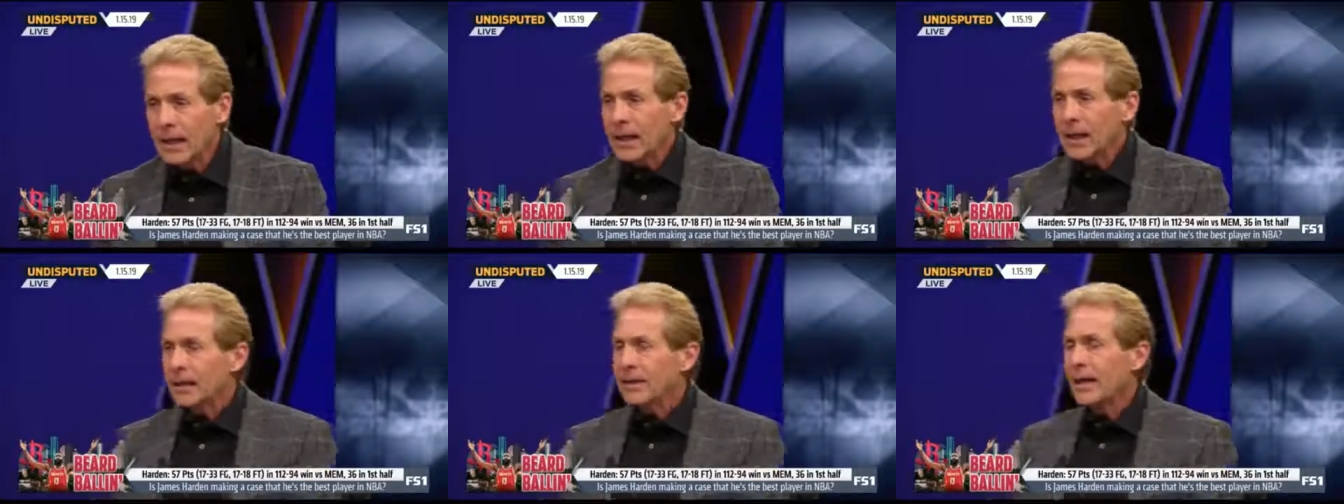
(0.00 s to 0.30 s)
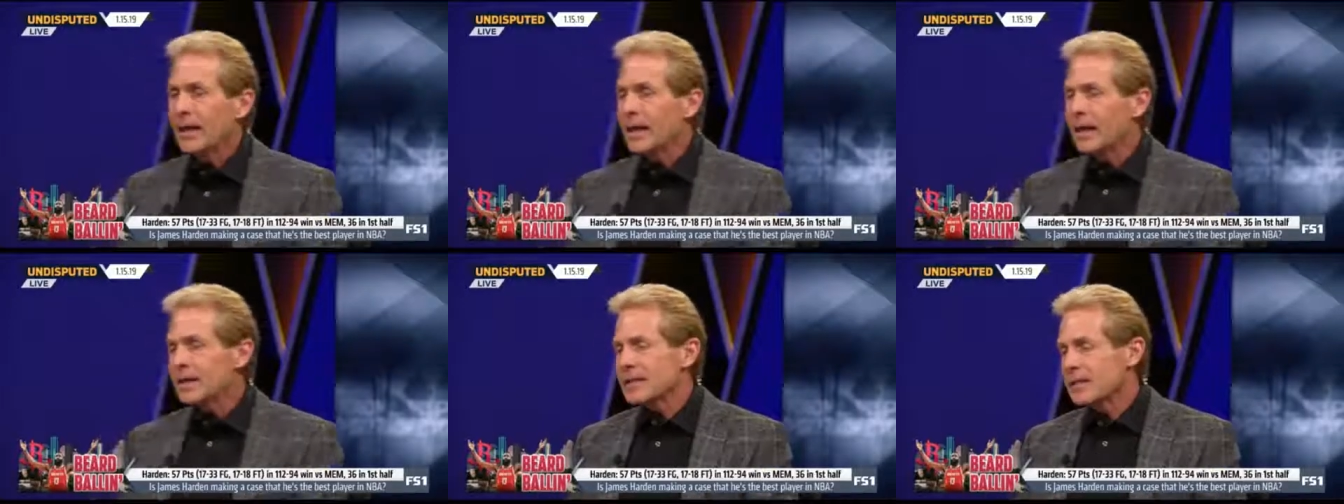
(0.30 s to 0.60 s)
And
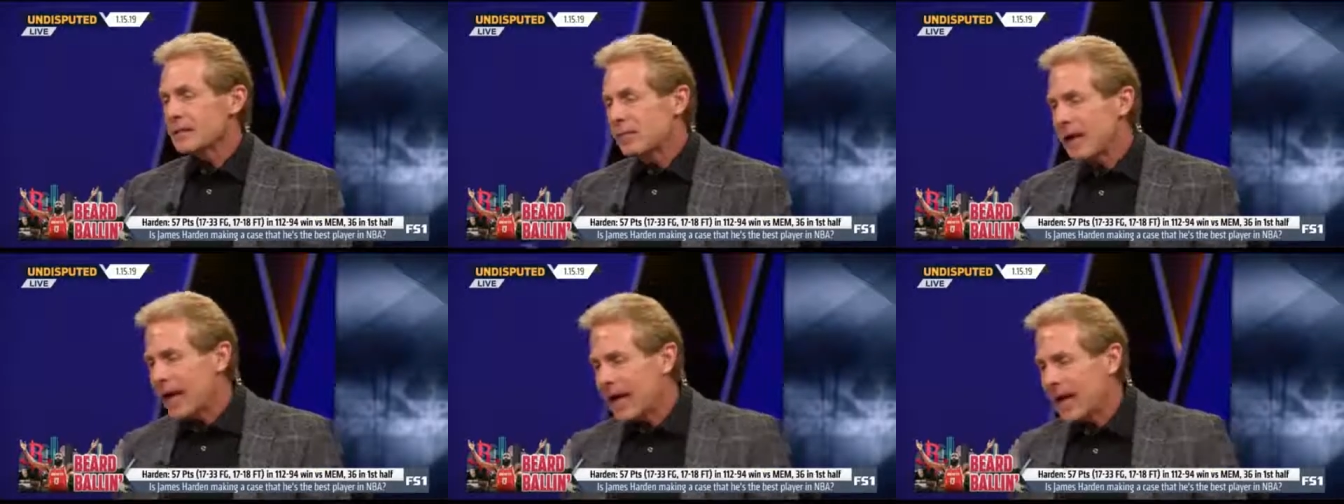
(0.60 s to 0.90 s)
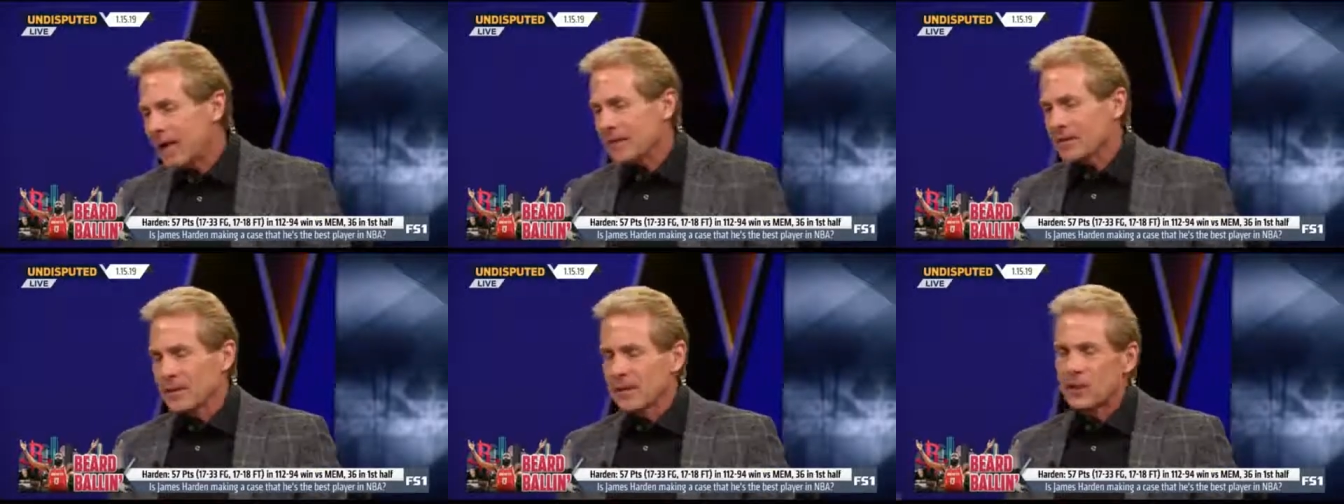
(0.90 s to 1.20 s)
they got some
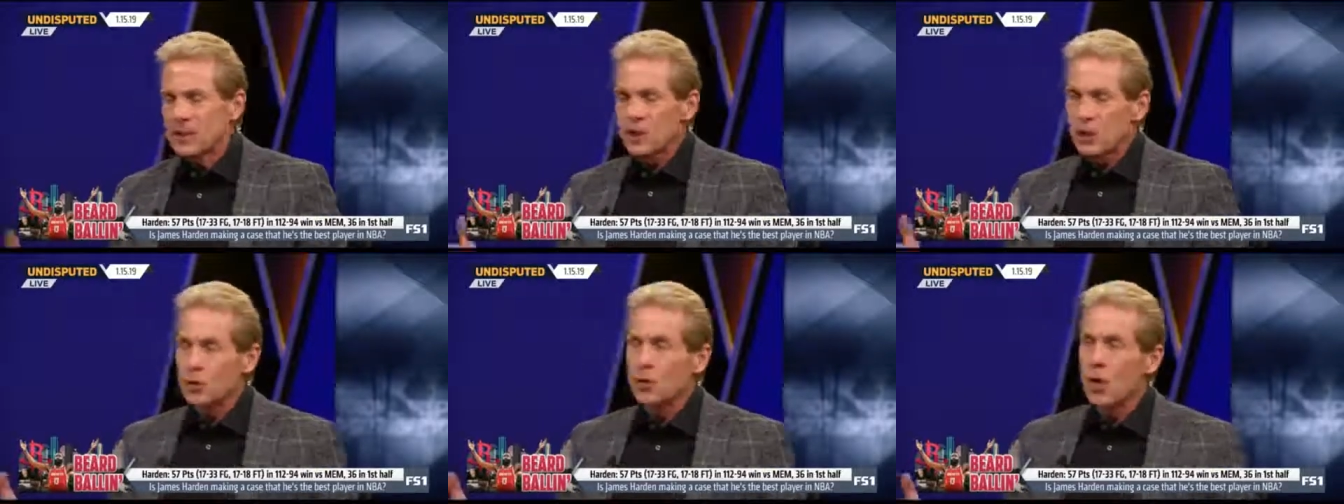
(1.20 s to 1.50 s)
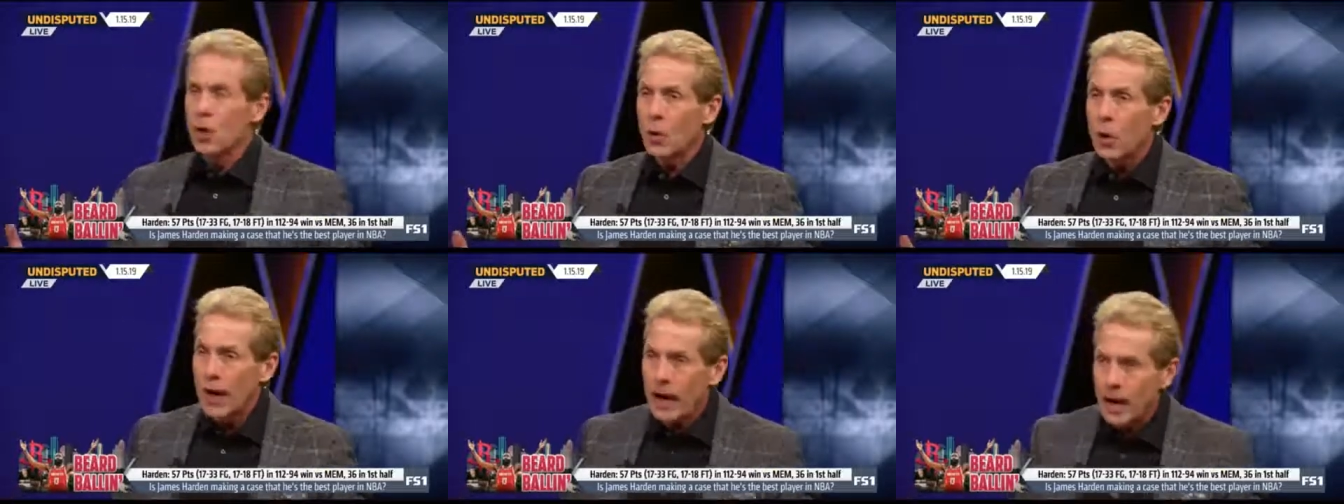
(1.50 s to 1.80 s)
athletes who
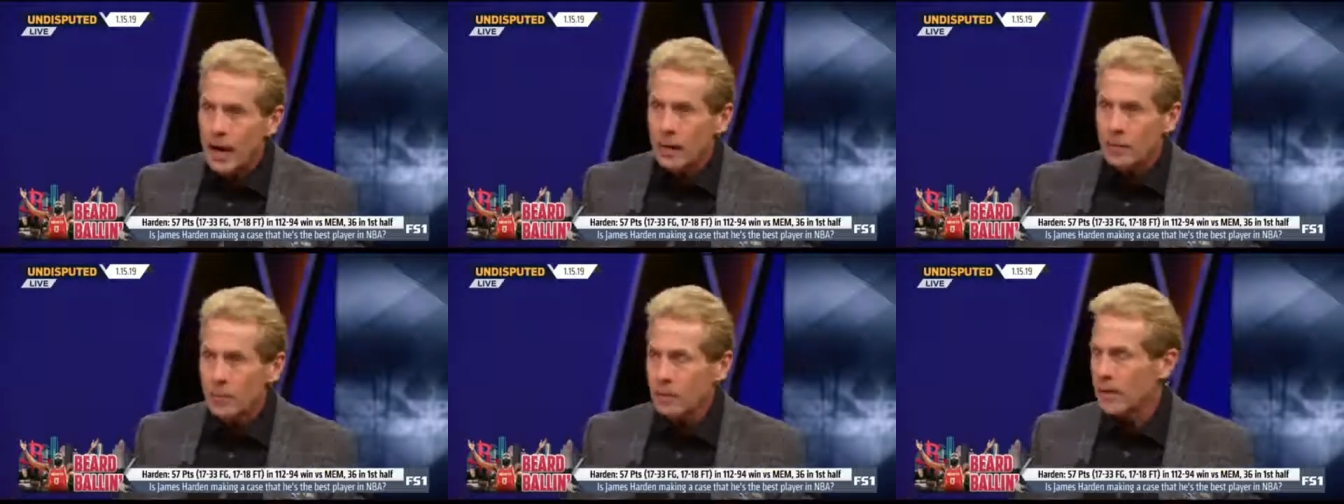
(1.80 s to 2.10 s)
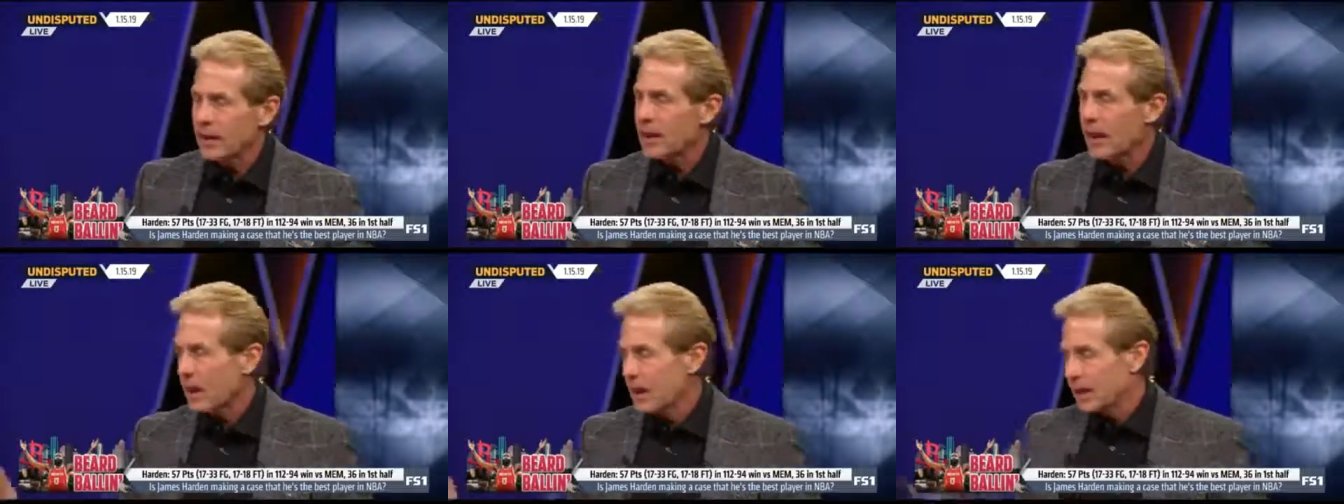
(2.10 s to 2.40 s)
know how to
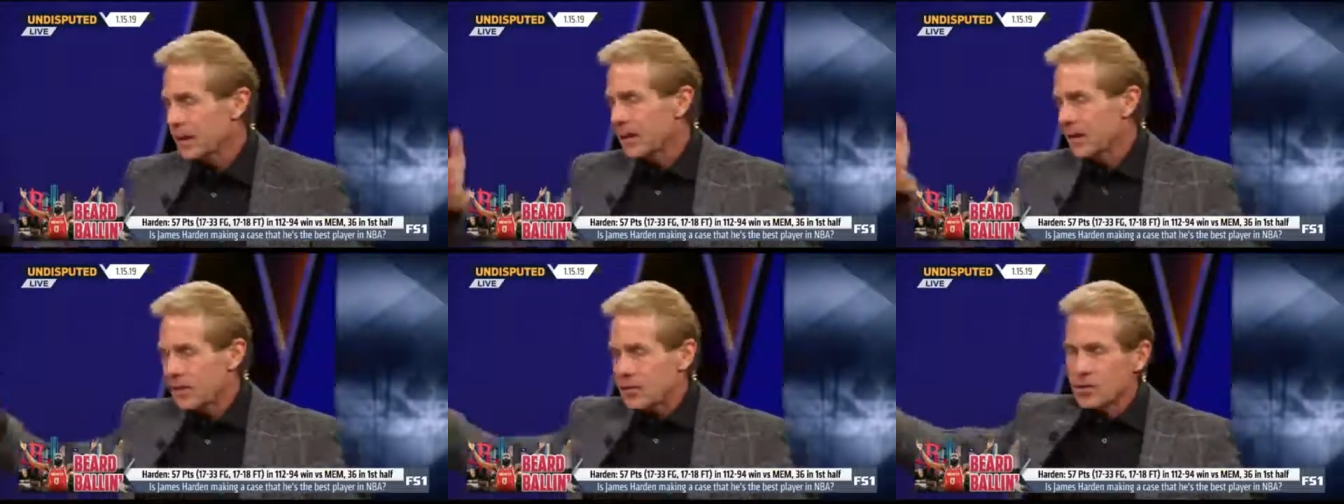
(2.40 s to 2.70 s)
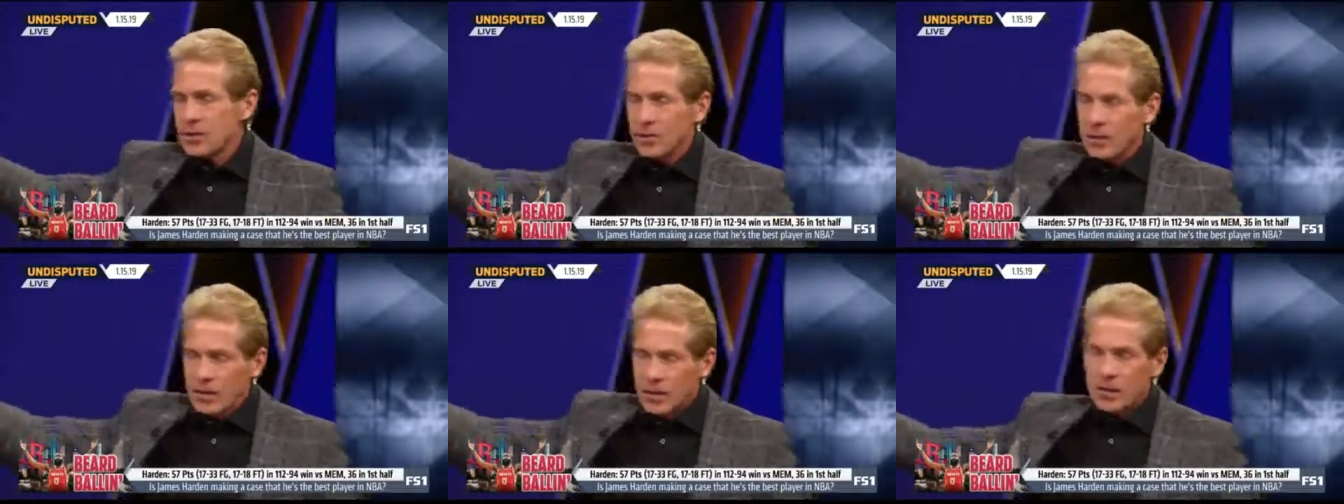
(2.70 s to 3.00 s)
play. Kyle
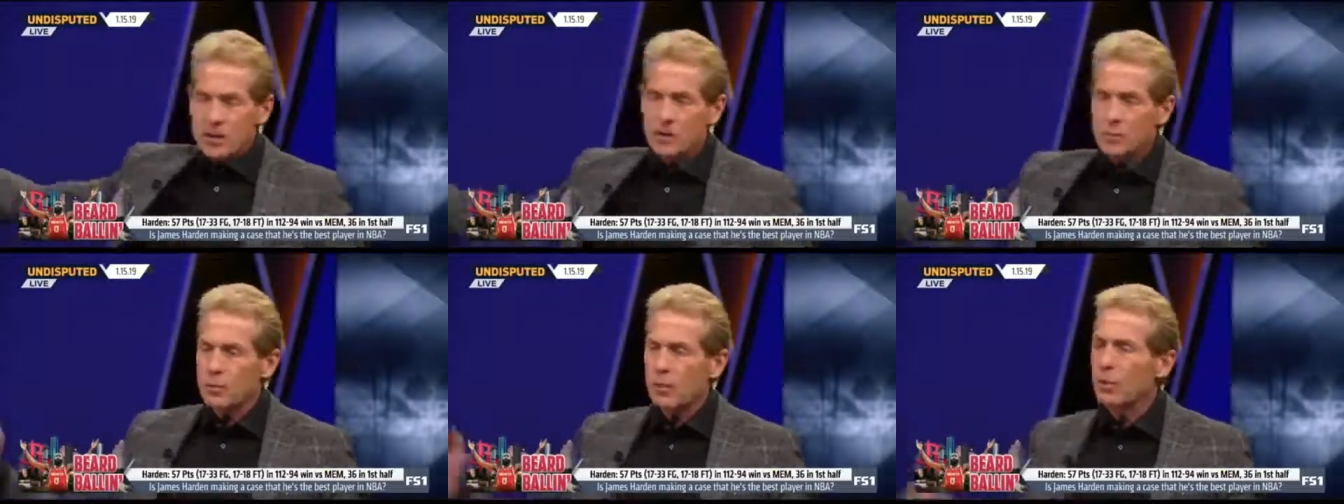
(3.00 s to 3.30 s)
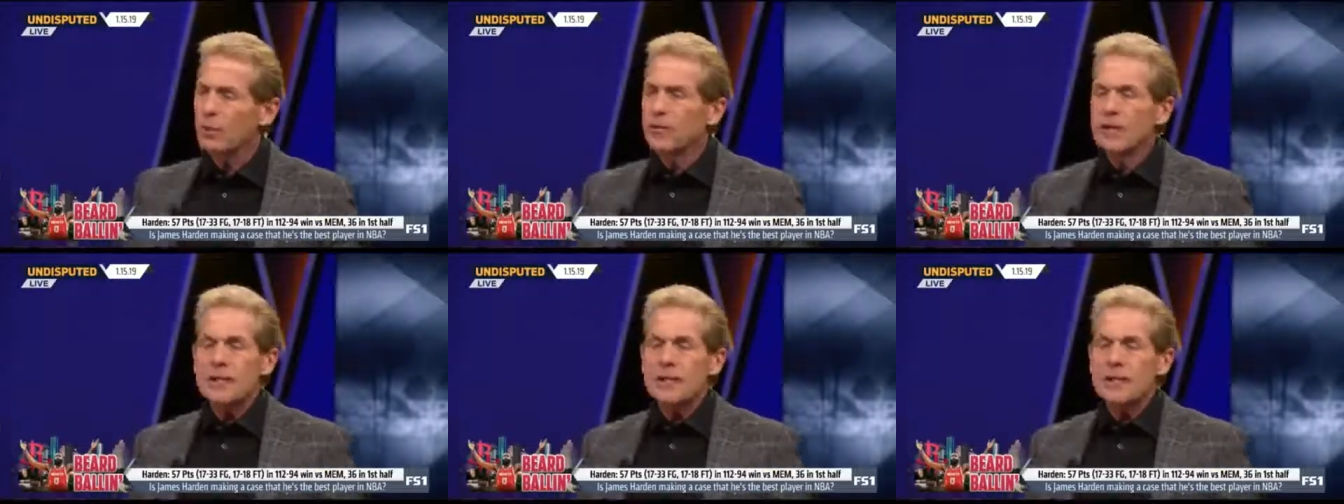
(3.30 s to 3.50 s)
Anderson, the expert.